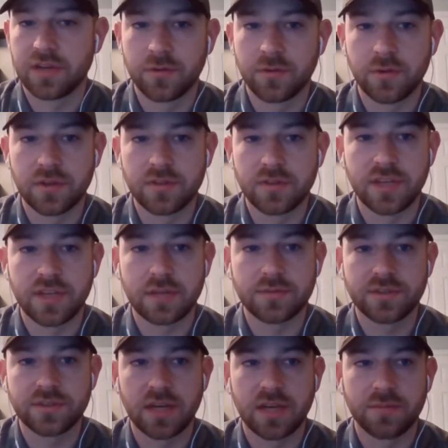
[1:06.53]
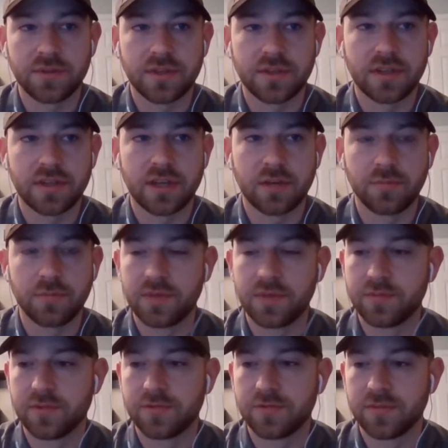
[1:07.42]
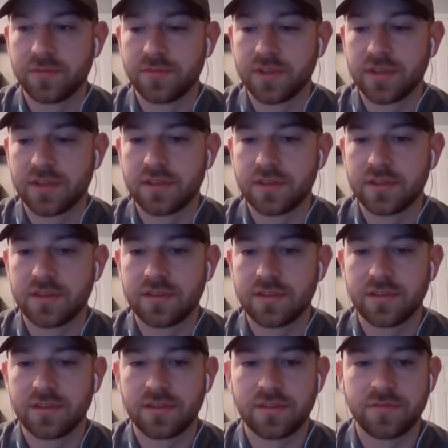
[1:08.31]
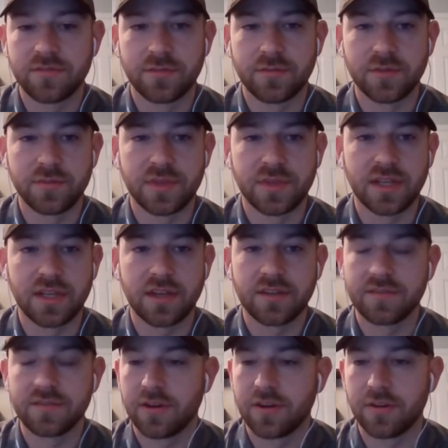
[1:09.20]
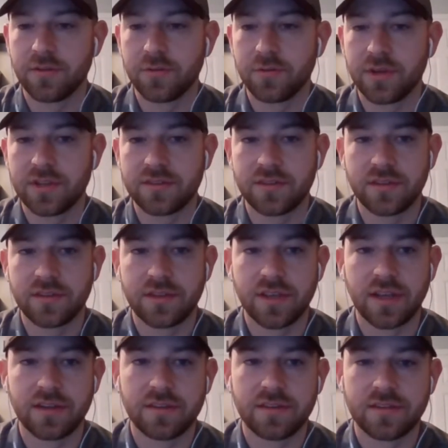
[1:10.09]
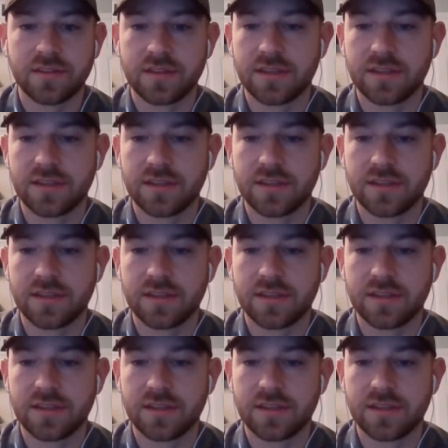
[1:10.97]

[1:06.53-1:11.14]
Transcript: of a one-stop shop and can help people from the beginning all the way to the end.